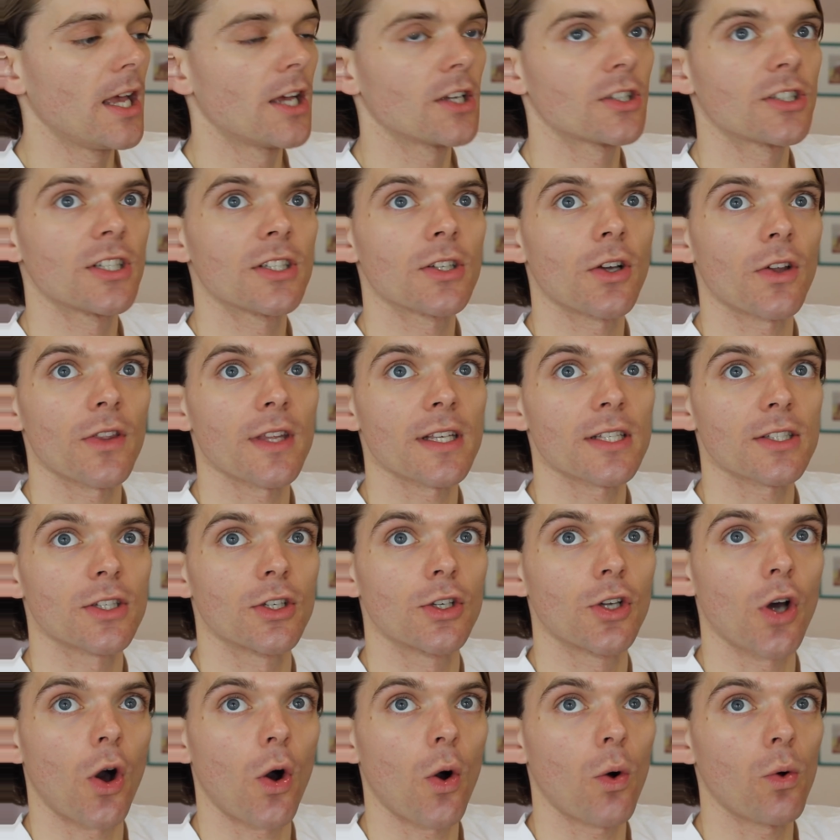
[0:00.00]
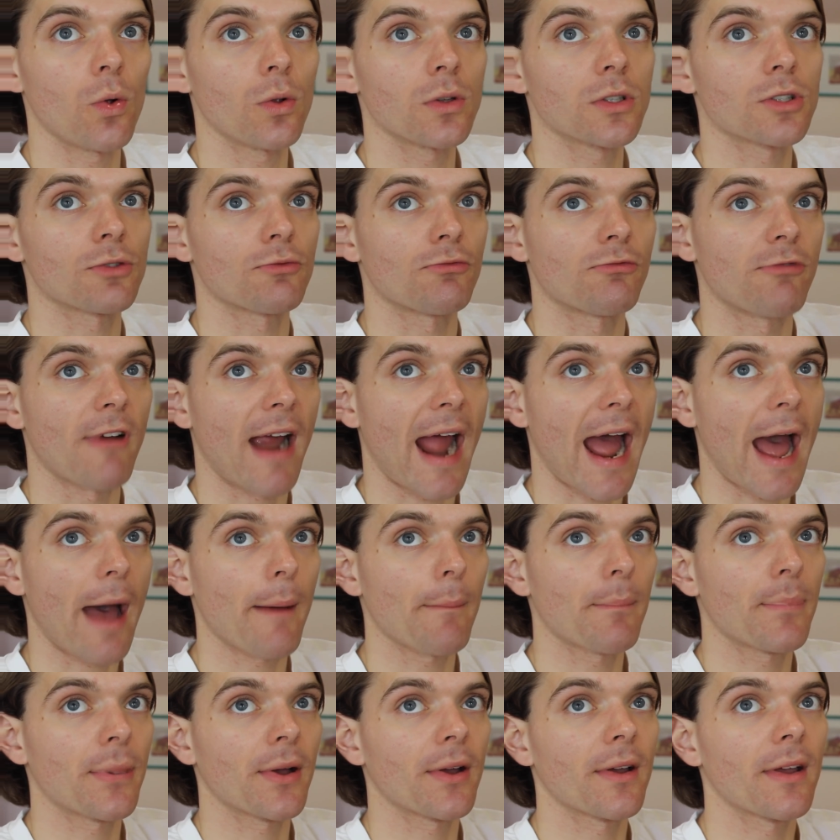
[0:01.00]
She's got this gold
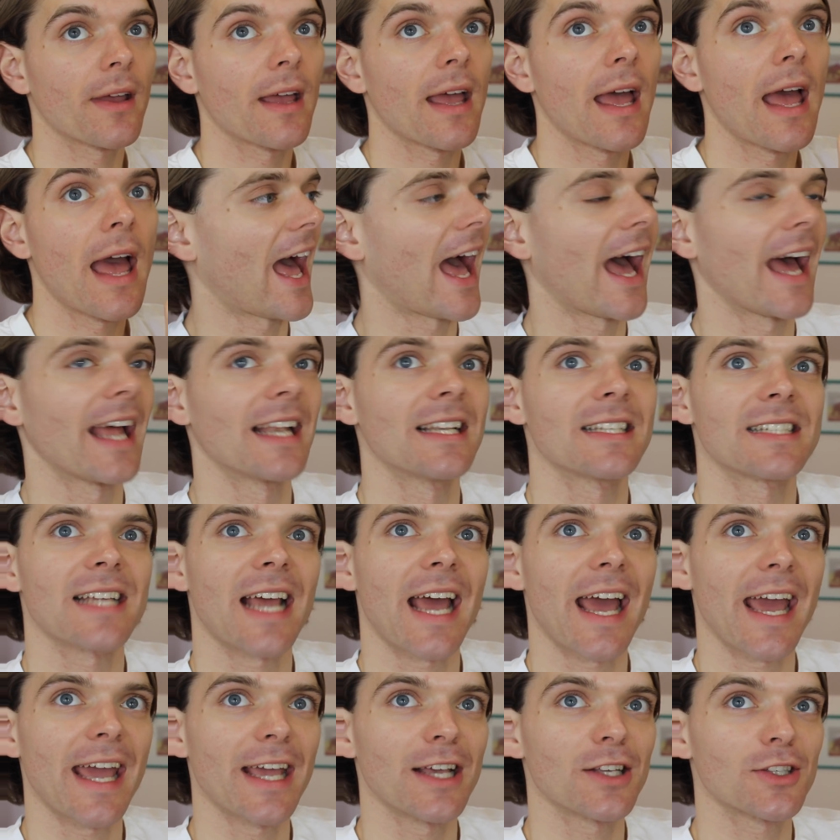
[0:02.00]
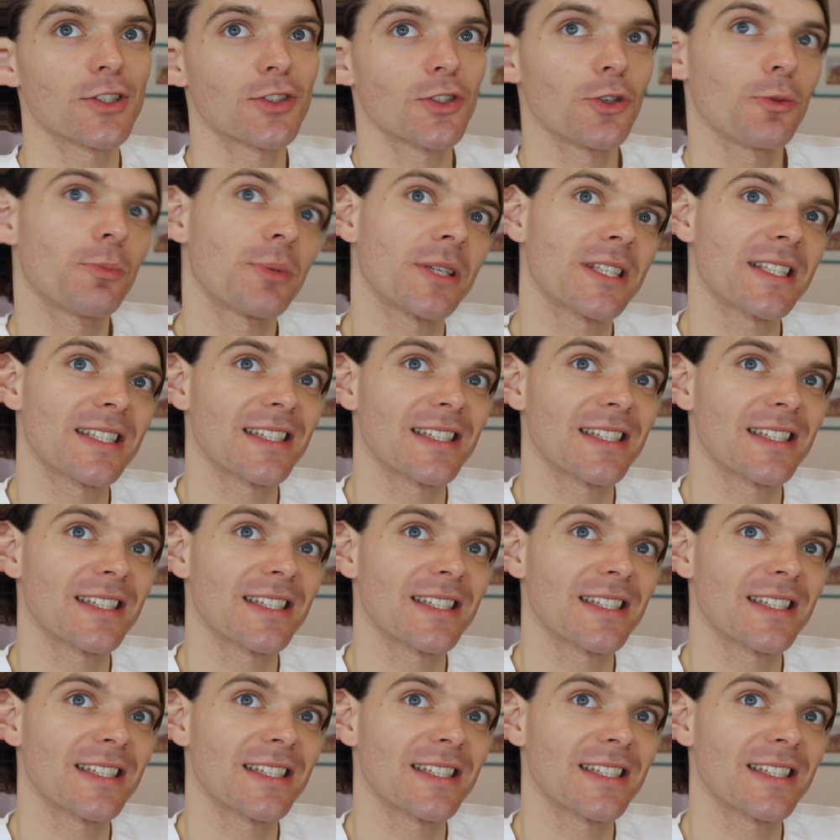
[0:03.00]
wrap and a super